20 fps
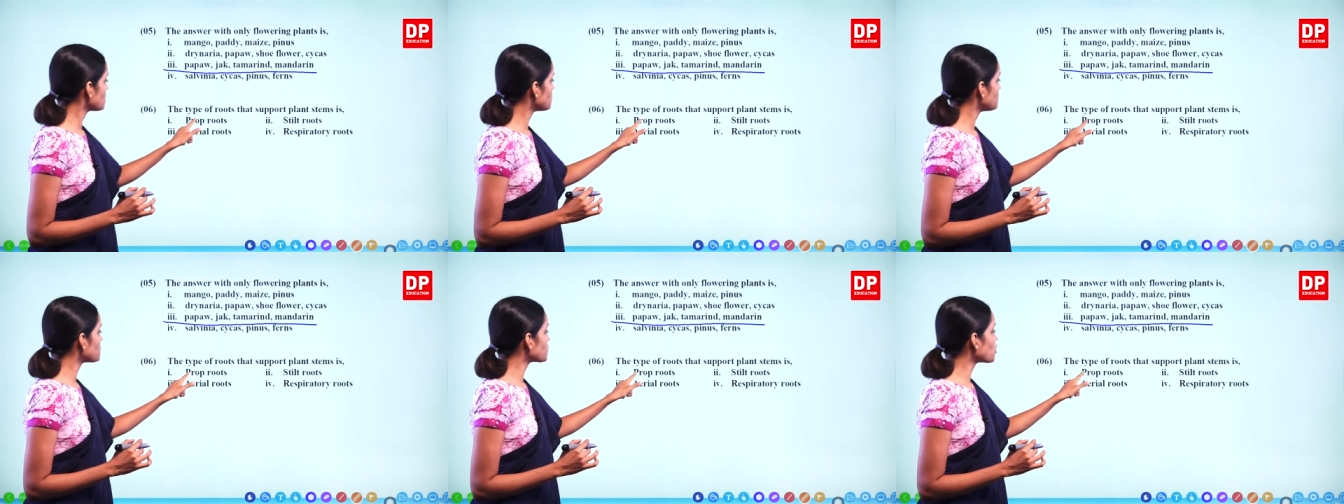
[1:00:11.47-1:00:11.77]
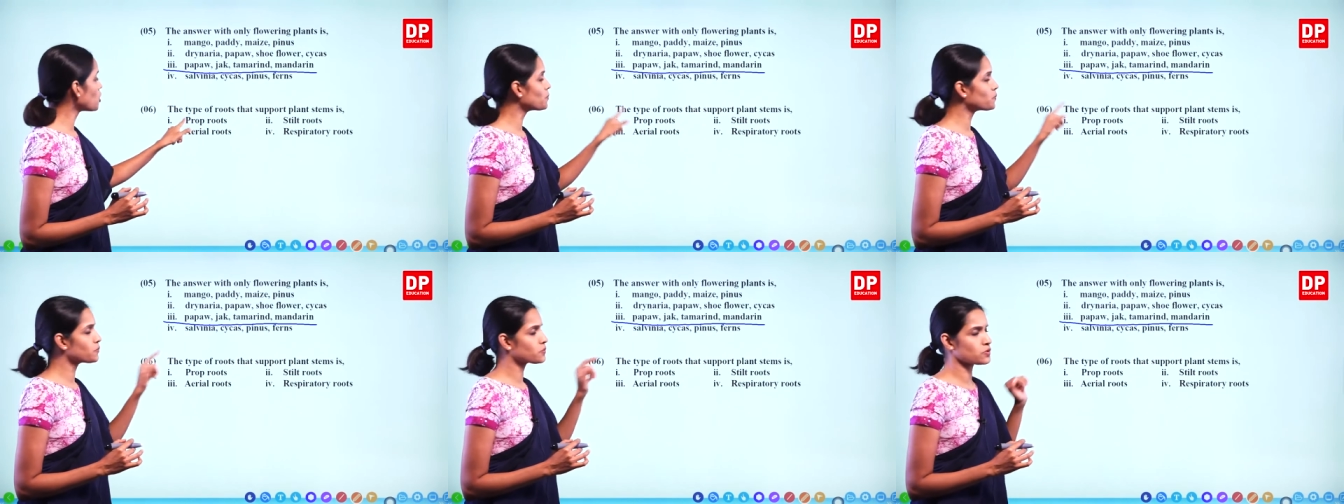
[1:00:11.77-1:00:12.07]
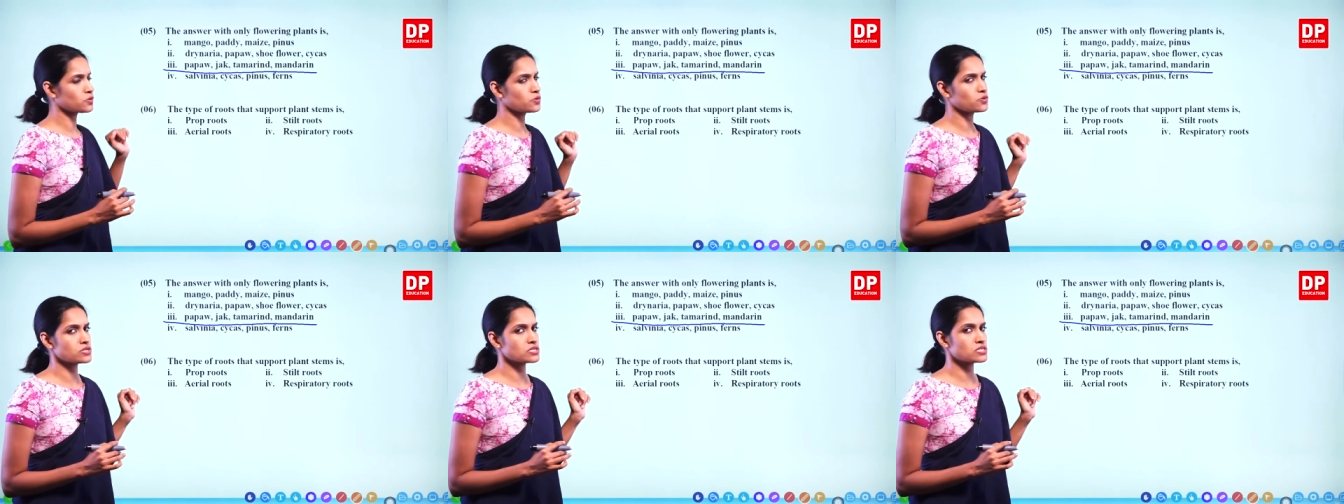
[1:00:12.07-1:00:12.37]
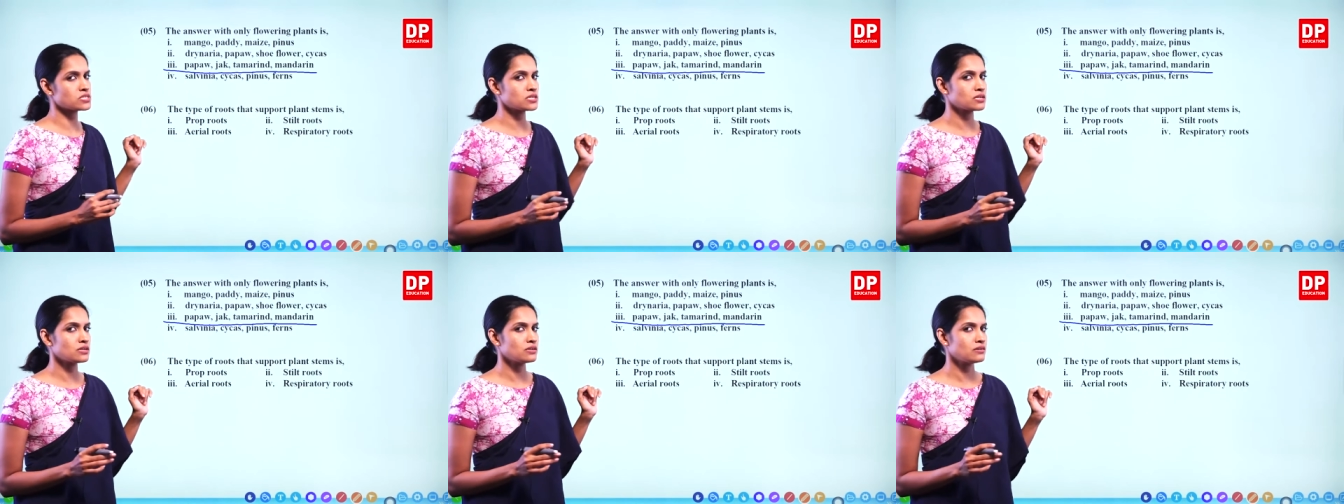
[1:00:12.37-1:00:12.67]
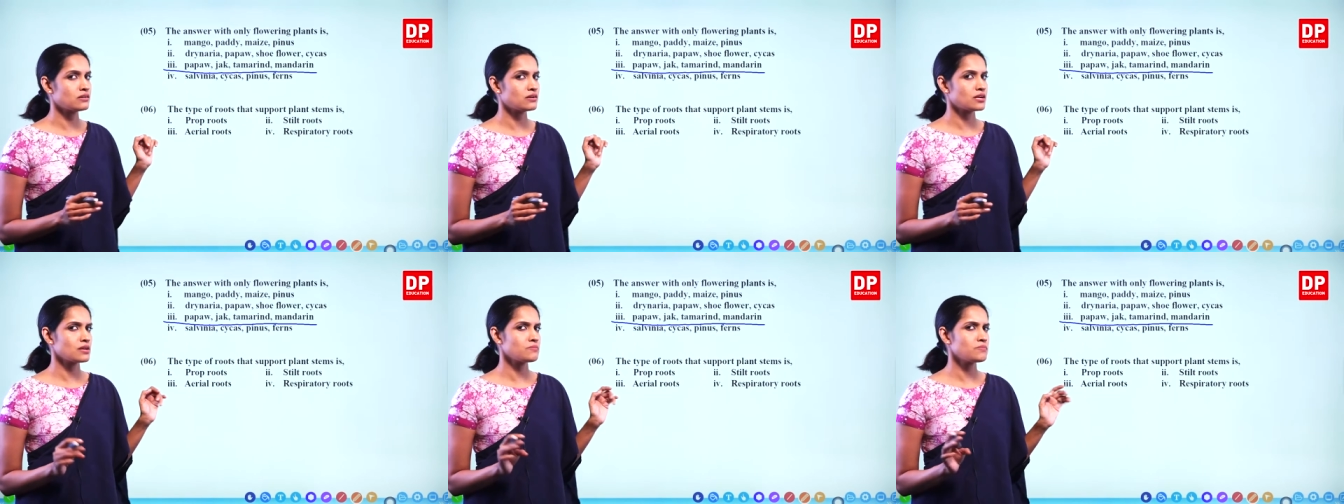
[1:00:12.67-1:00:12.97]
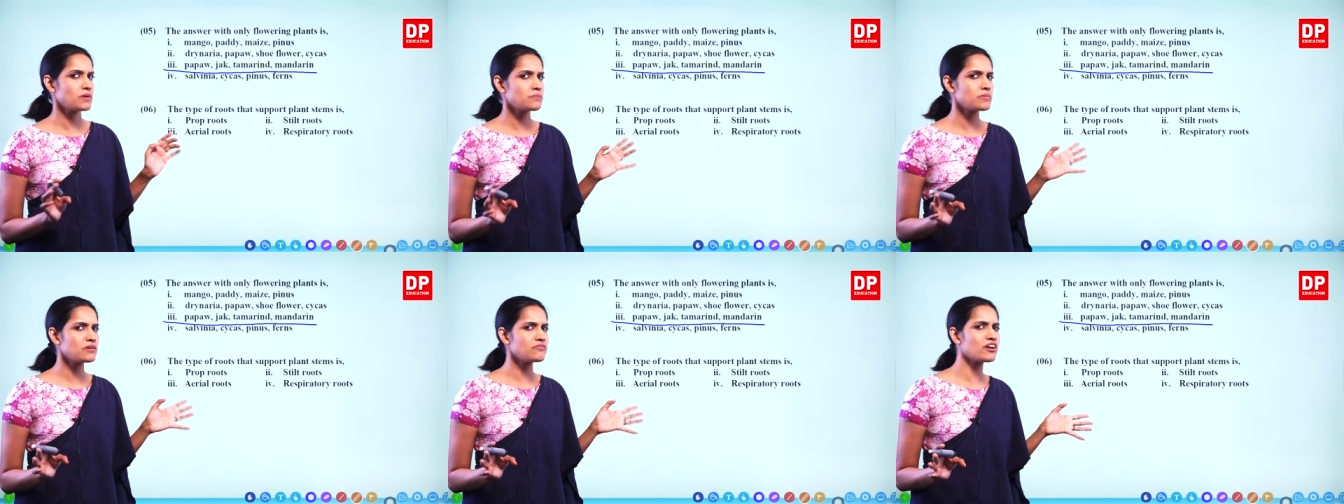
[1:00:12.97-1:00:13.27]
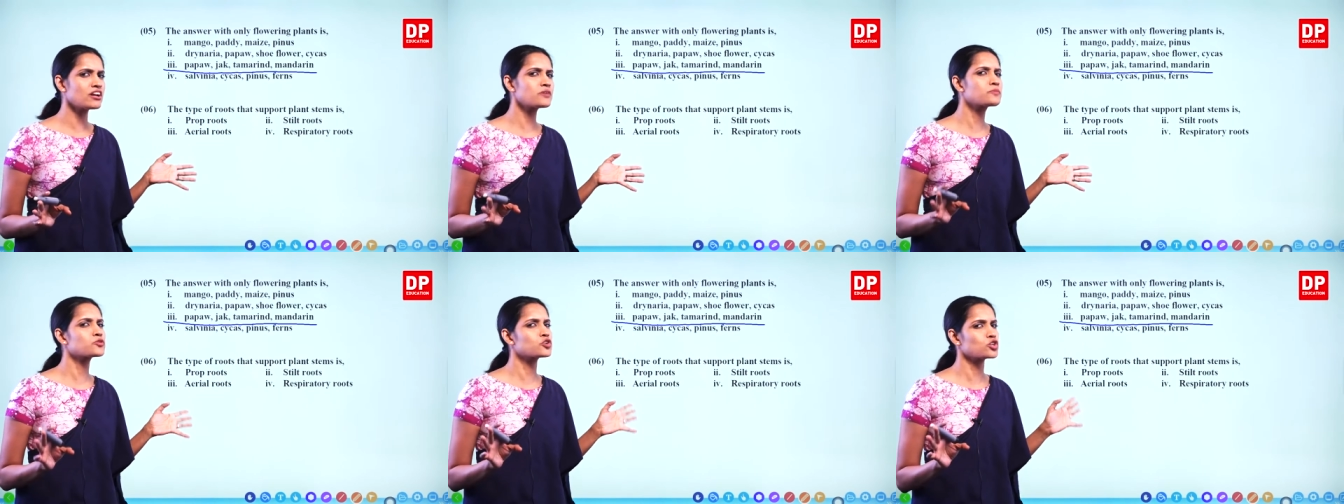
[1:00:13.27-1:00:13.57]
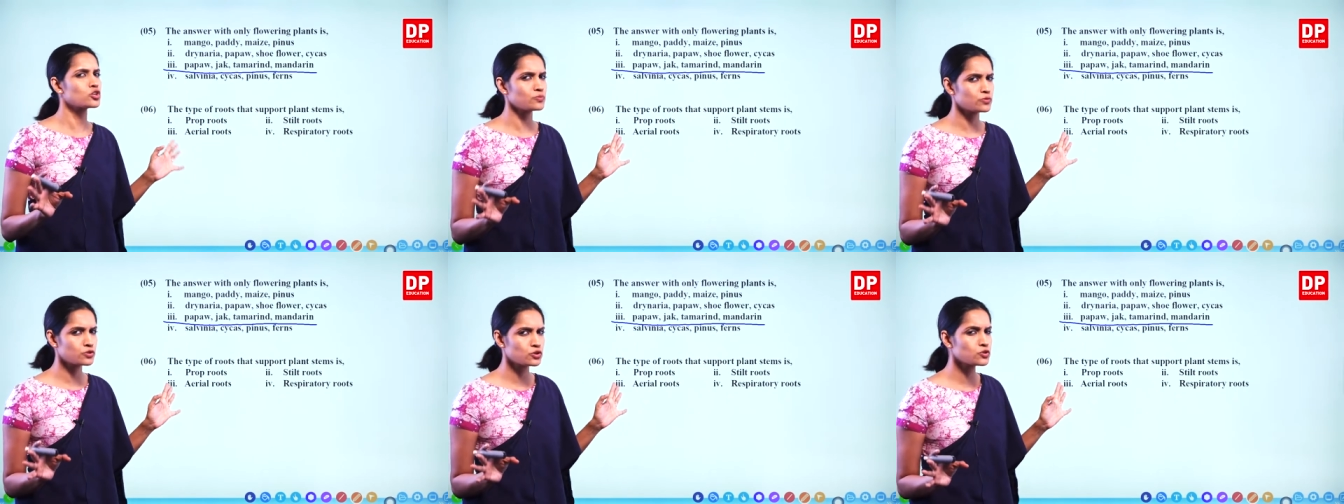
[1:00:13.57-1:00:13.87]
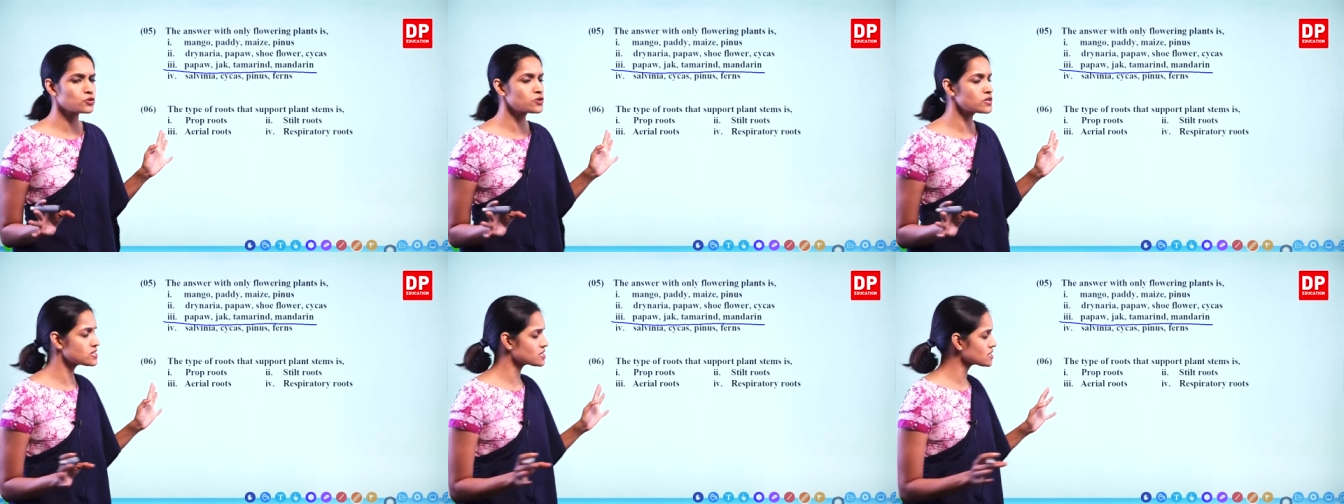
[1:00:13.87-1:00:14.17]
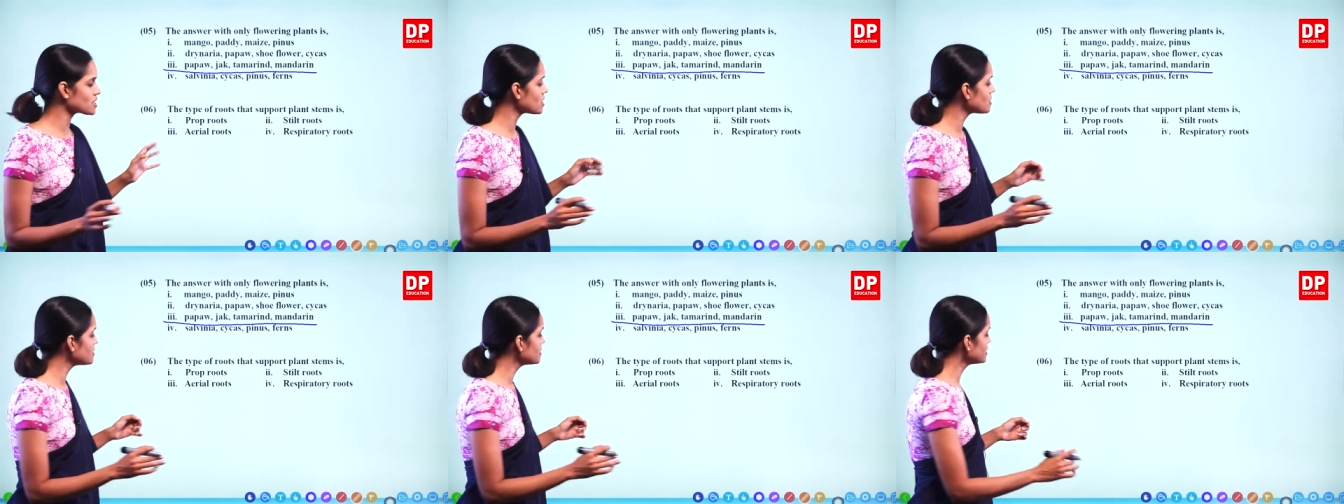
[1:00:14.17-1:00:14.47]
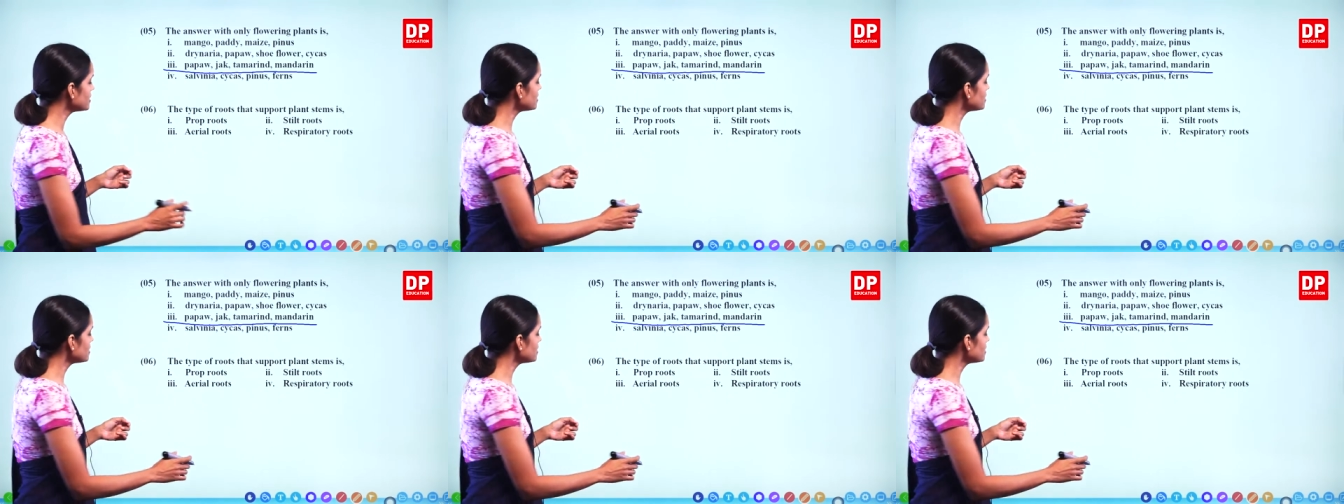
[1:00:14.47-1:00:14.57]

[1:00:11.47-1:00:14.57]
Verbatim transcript: Prop roots. Remember what prop roots are?